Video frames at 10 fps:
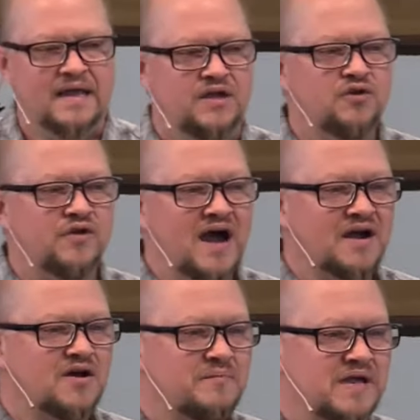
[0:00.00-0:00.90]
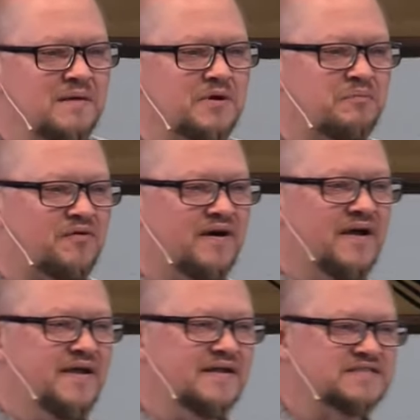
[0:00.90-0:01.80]
You're not going to be able to
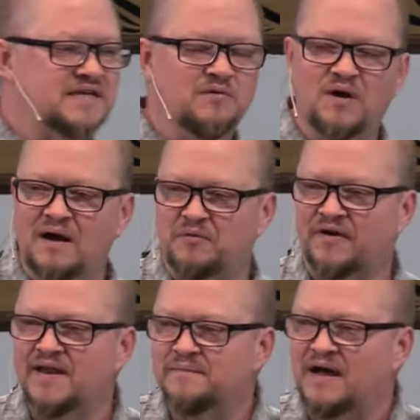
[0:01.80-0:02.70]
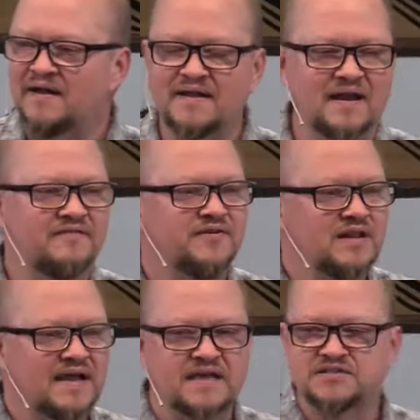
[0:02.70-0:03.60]
pray and say, Well, I prayed about it and I feel
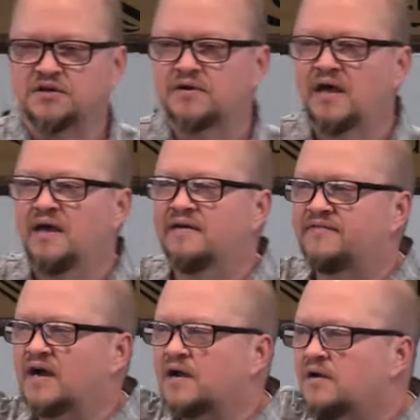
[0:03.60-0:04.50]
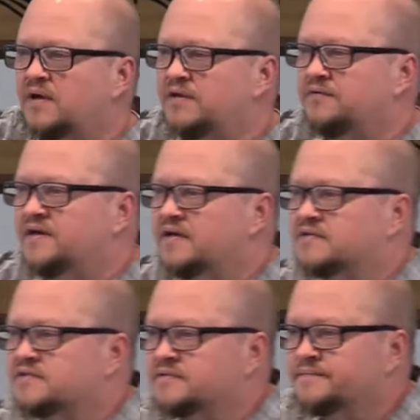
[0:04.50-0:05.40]
like it's okay if I go and do this.
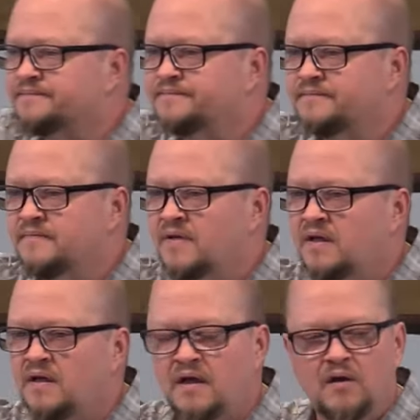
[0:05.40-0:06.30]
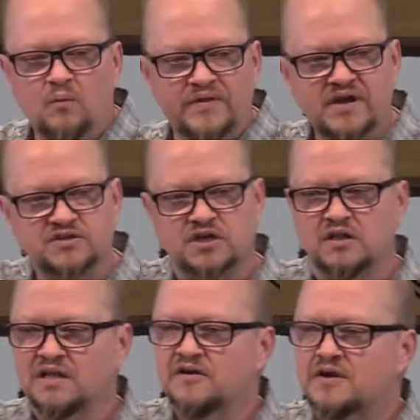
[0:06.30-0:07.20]
When there's a
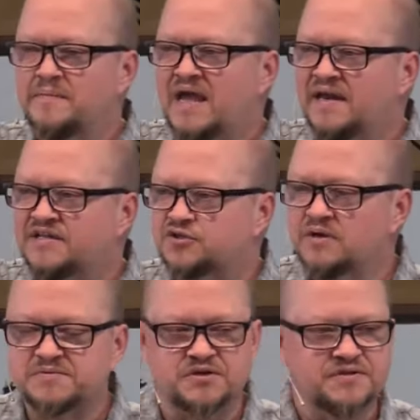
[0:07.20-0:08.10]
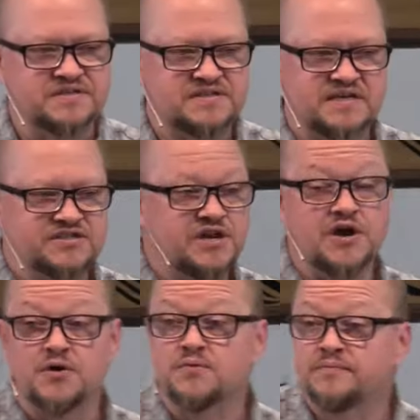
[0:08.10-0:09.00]
clear command in Scripture that says no.